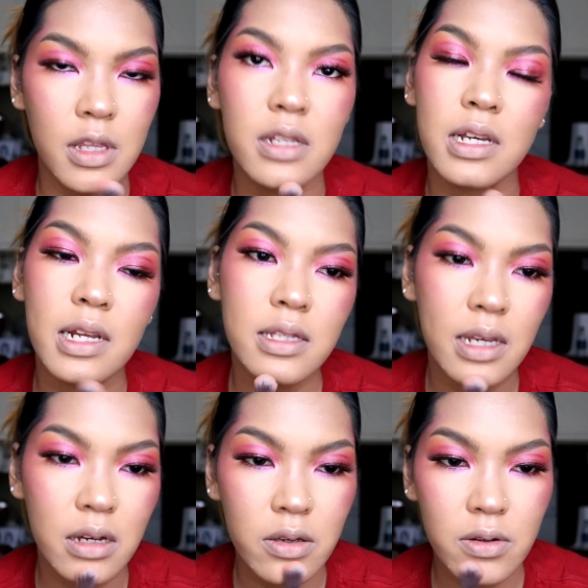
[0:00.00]
Did I
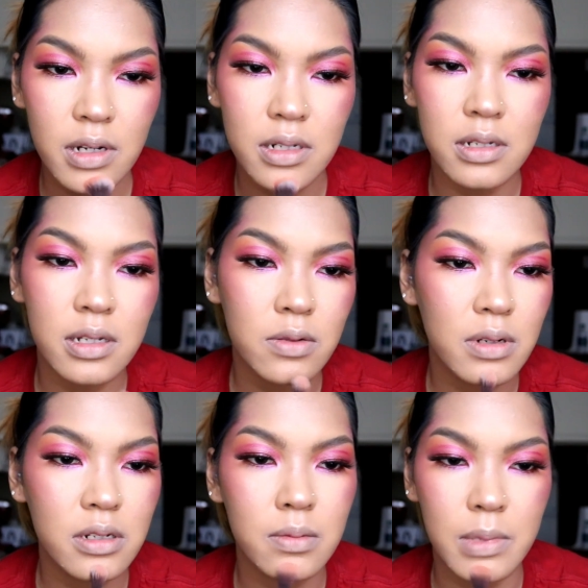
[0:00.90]
tell you that this
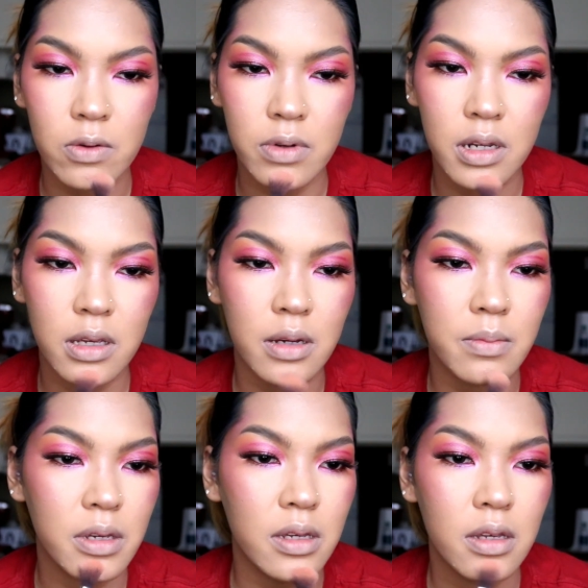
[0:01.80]
one smells really
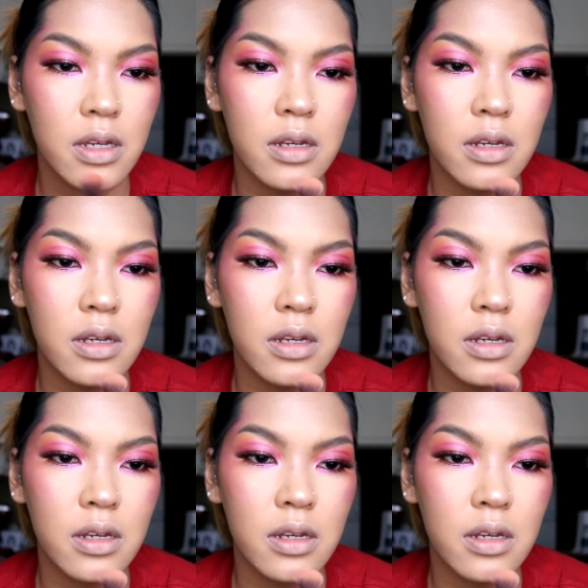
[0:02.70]
yummy?